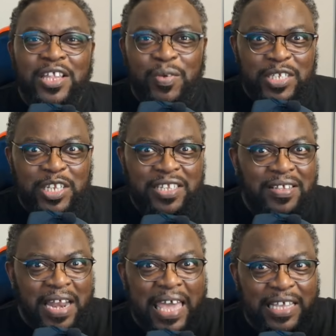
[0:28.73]
there was
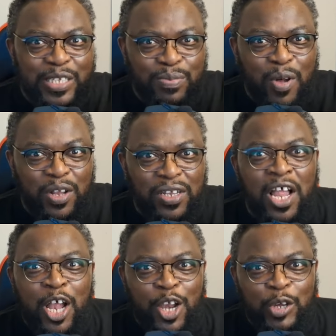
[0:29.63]
like a small
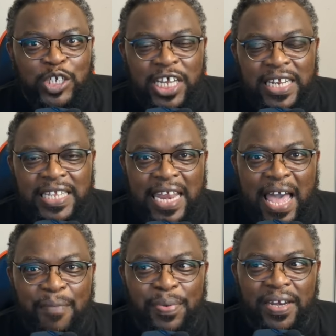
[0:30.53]
load shedding that
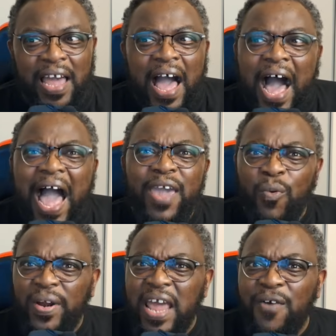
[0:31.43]
happened, I
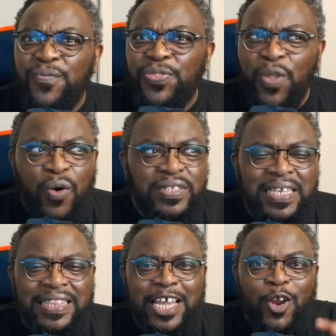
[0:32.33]
would have thought
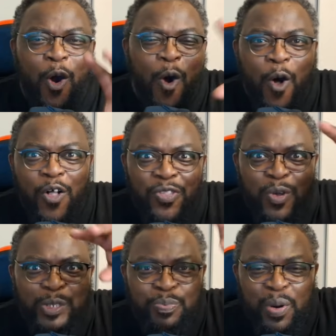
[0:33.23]
that all
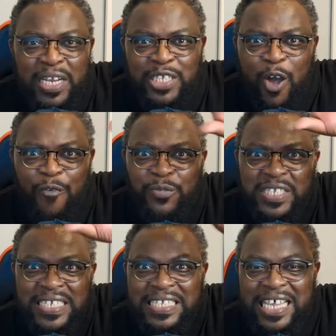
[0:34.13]
those police
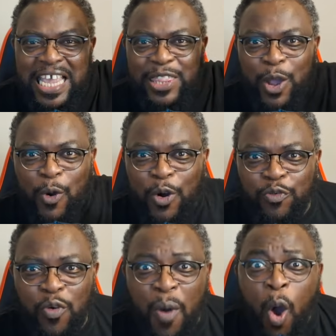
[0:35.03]
officers in the
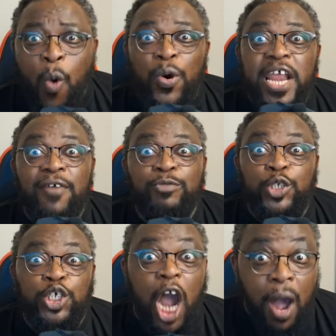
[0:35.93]
courtroom would have
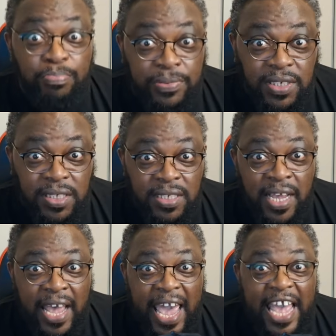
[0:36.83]
jumped
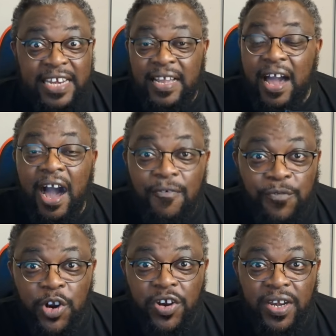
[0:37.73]
and
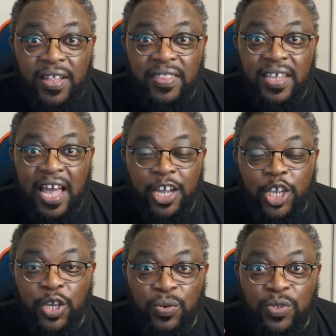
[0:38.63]
covered the
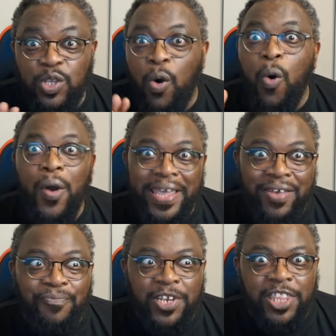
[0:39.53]
accused or
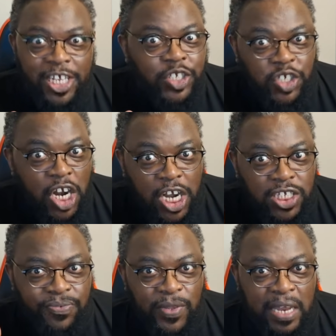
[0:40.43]
even the
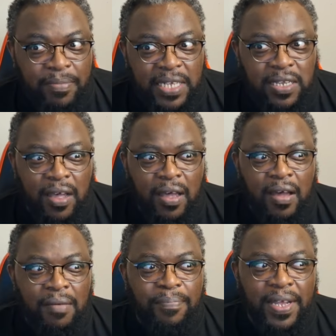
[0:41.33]
judge for that matter.
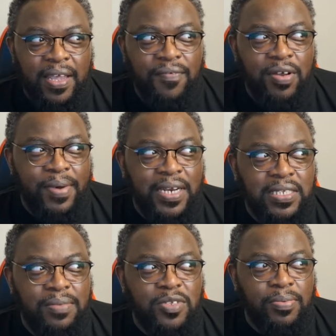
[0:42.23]
But everybody
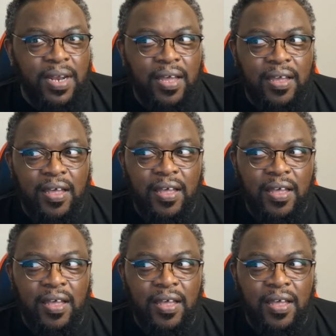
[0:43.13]
seemed to be like,